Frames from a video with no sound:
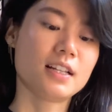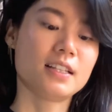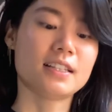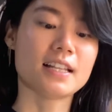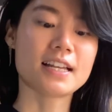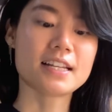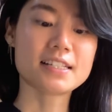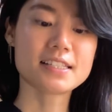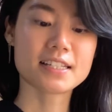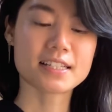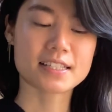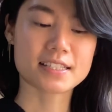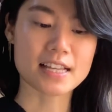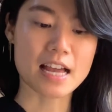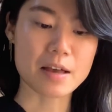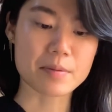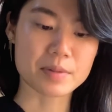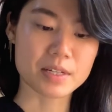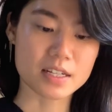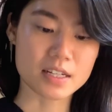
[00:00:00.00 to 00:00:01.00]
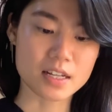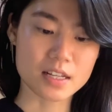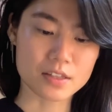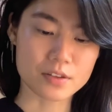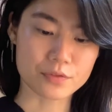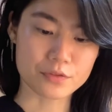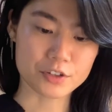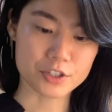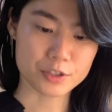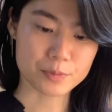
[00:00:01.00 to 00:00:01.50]
Let us examine
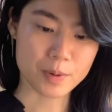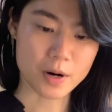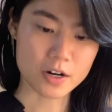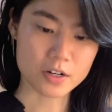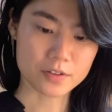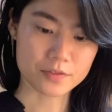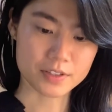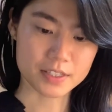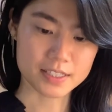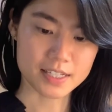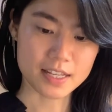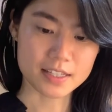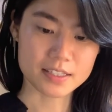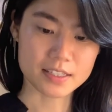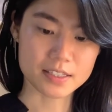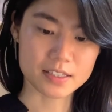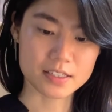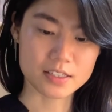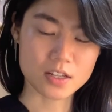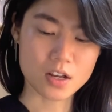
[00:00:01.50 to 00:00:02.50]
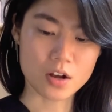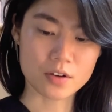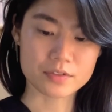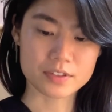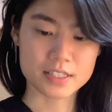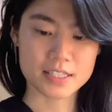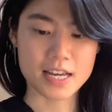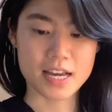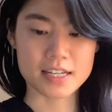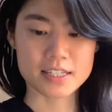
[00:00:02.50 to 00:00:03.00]
the first part of the sentence of
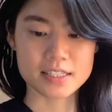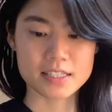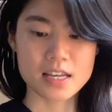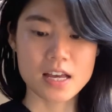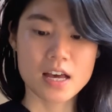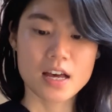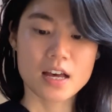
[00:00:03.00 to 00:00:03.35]
the text.